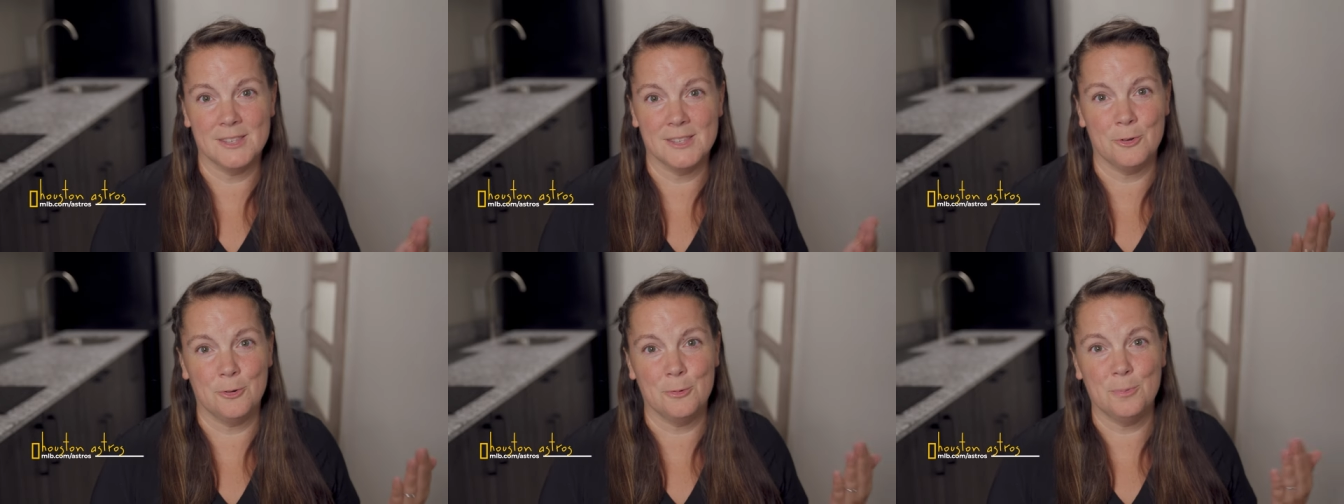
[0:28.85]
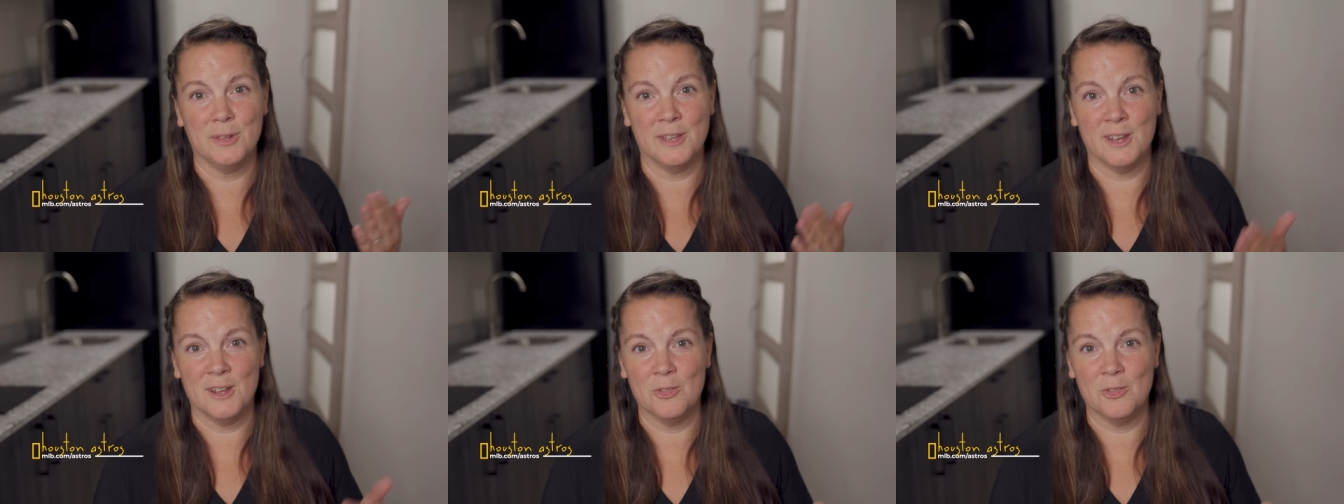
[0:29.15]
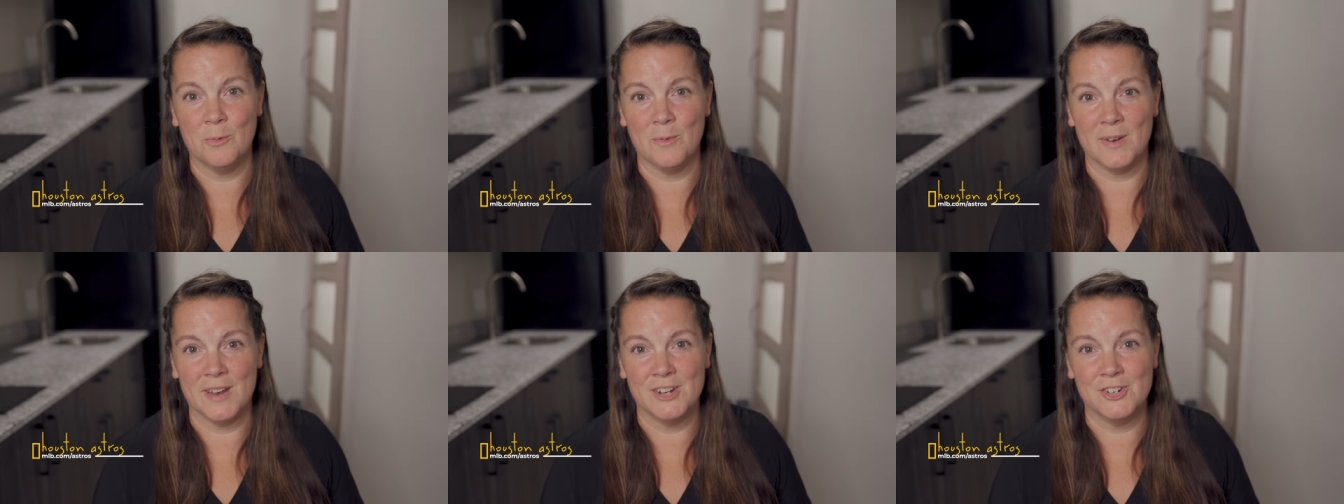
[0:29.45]
as they were
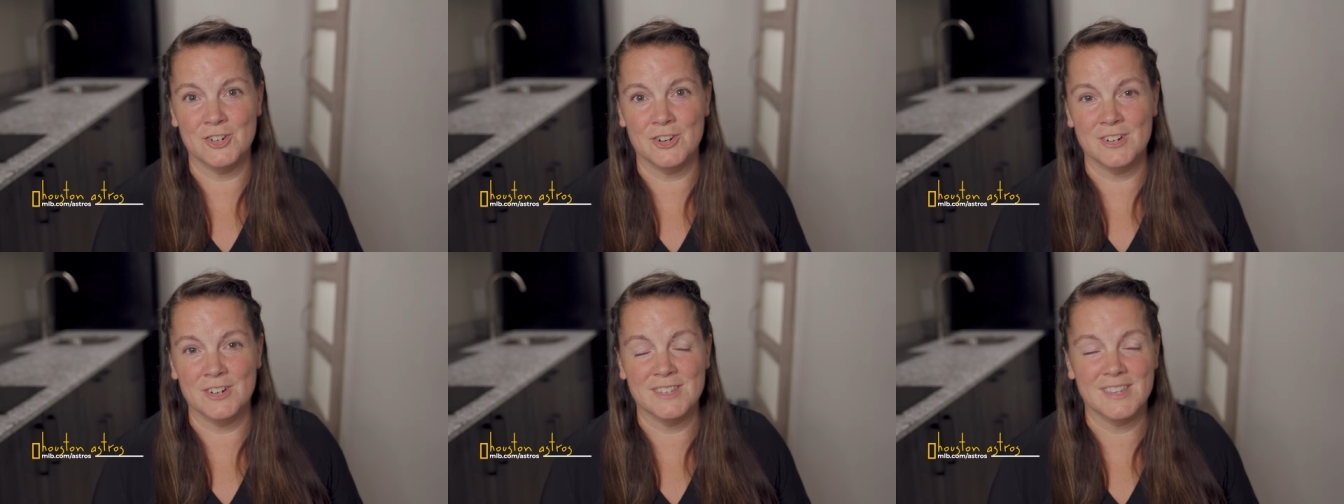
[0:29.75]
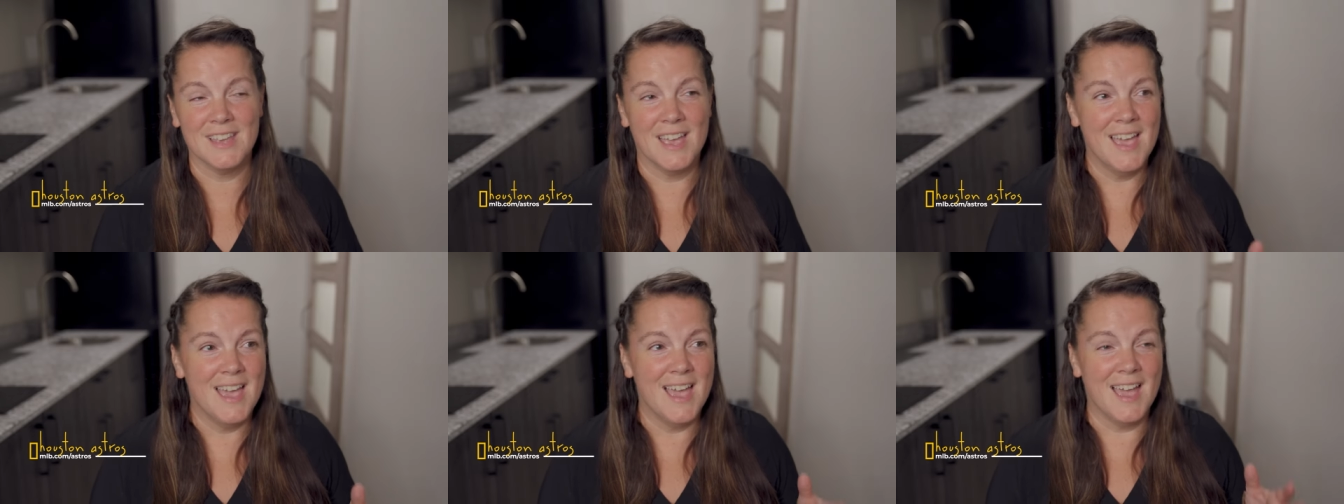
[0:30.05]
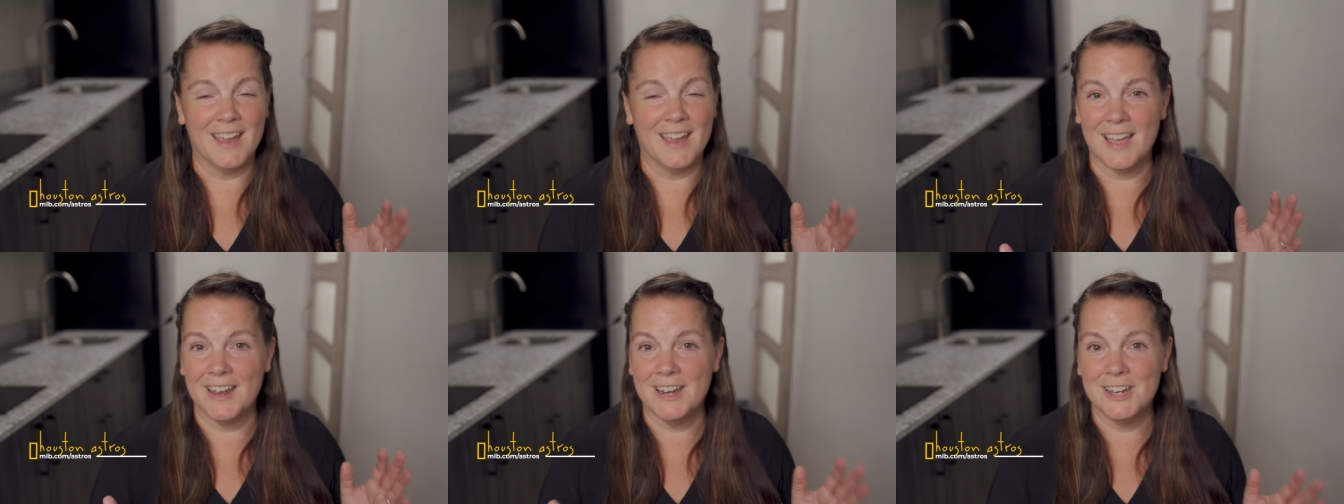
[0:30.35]
playing the Rangers
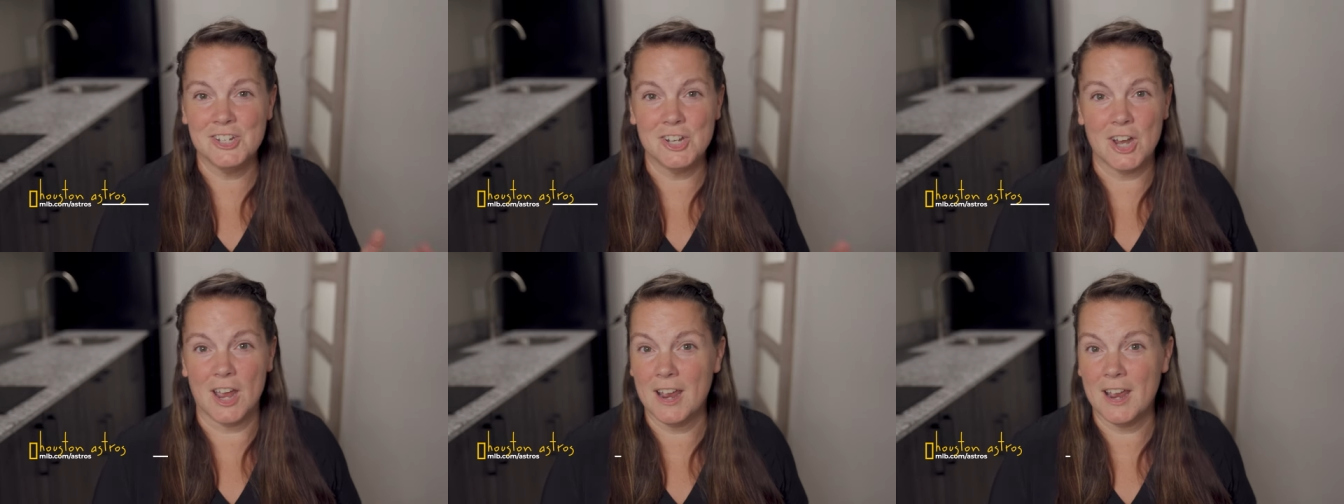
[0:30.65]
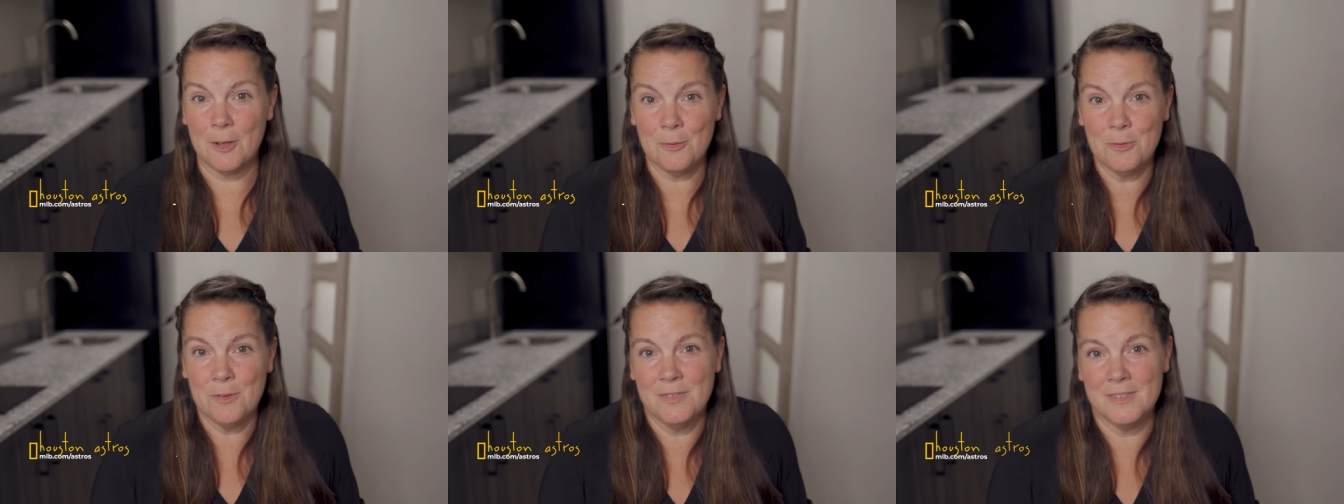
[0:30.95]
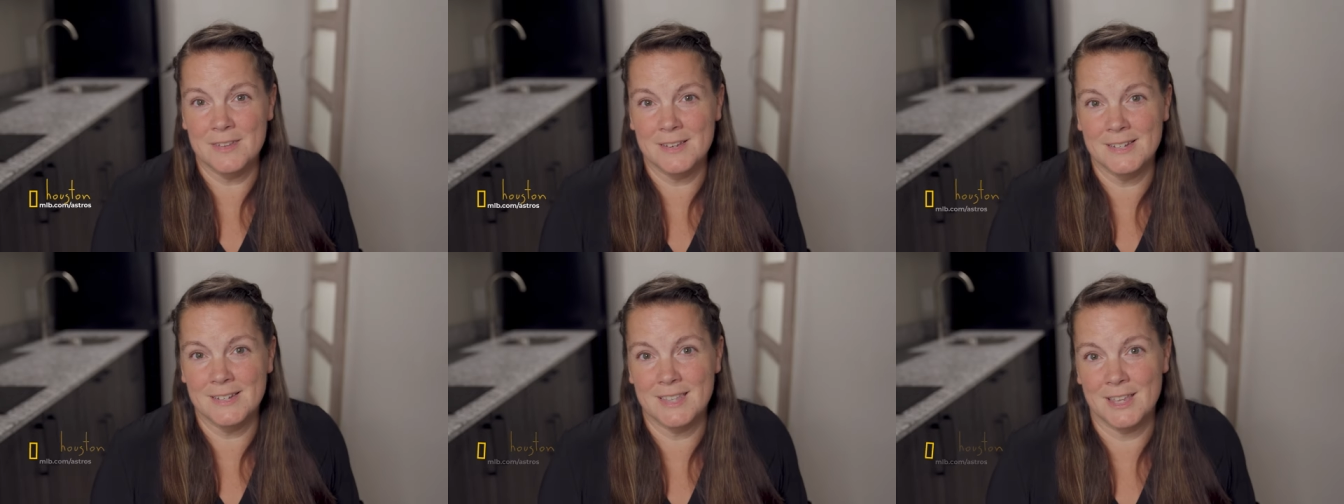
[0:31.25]
and kind of check out
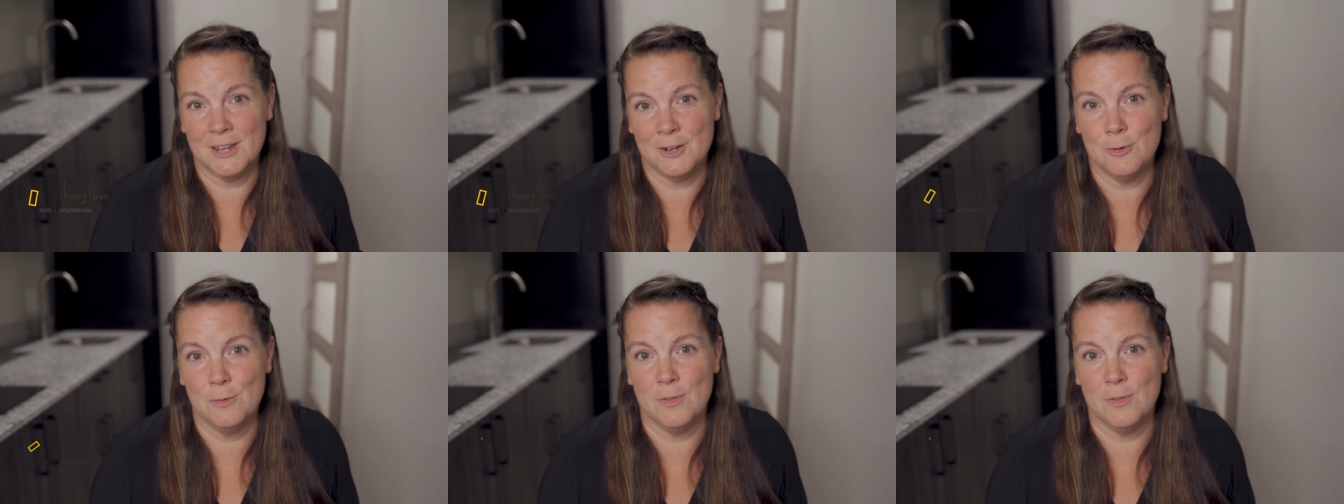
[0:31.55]
the things they